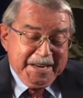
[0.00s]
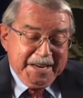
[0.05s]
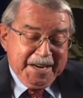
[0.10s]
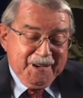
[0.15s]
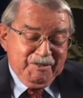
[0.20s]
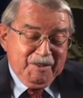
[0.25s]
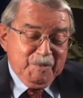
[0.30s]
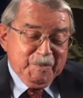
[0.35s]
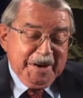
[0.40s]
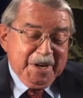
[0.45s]

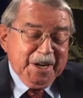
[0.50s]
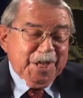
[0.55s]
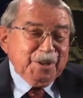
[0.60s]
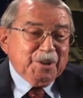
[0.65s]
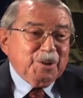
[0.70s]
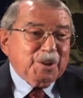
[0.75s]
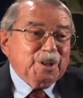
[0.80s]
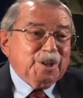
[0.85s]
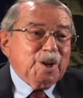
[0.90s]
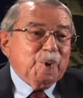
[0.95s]
Everybody any...
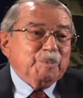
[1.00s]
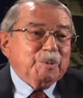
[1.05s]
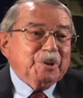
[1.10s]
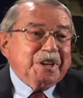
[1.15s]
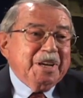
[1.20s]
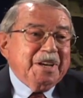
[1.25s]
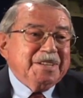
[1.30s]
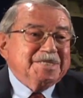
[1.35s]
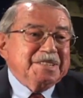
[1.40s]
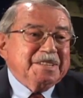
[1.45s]
took a couple
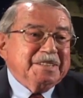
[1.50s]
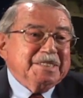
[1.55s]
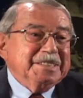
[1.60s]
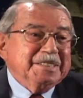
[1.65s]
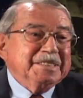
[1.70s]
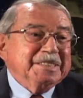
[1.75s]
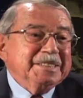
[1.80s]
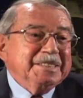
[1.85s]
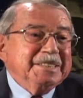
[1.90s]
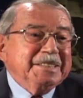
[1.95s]
days
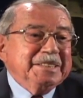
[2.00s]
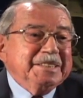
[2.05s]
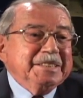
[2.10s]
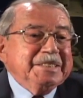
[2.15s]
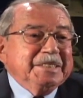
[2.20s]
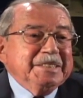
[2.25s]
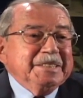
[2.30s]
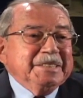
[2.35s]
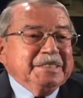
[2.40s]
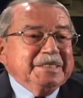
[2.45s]
to
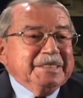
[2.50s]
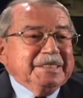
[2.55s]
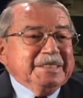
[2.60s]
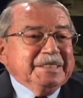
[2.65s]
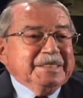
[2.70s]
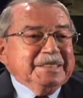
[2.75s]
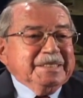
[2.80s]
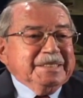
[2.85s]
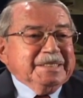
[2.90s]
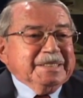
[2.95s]

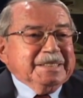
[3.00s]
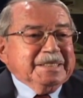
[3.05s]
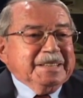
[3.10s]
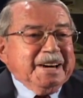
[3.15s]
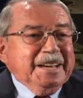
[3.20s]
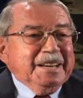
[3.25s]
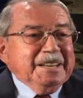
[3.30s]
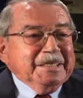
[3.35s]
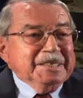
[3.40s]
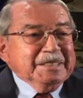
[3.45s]

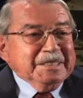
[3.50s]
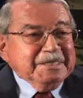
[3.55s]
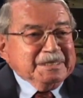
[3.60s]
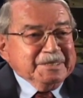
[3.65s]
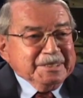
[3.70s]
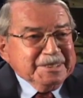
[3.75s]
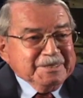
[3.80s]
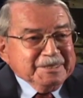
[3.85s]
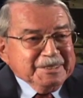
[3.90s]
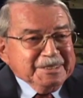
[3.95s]
kind of
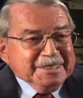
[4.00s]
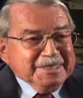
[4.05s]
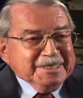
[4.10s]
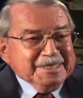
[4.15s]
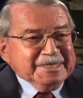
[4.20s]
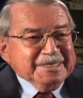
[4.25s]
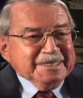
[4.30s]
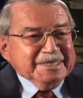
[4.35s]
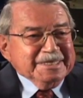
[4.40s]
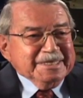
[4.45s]

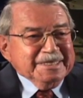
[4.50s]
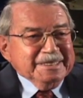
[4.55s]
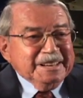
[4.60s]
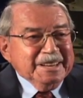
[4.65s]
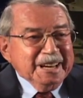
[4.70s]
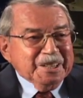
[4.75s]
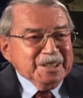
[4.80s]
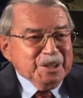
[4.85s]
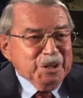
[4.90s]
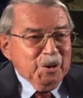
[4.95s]

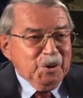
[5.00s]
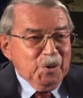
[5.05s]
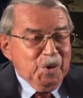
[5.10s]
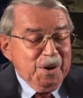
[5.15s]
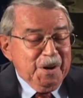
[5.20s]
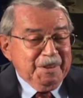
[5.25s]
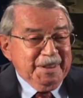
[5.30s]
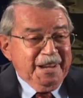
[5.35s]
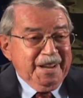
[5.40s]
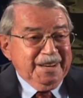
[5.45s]
let go
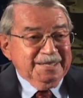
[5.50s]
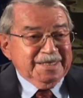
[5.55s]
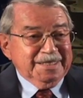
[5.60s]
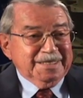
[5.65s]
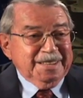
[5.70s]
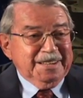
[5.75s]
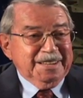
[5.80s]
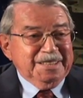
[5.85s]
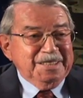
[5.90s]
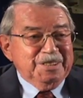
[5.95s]
on that
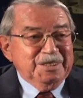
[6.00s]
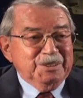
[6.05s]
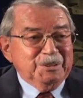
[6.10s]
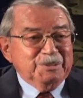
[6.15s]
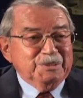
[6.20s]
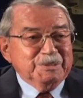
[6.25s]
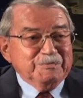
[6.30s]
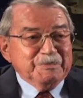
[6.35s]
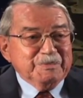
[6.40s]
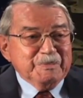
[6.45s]
thing. You
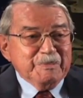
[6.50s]
know.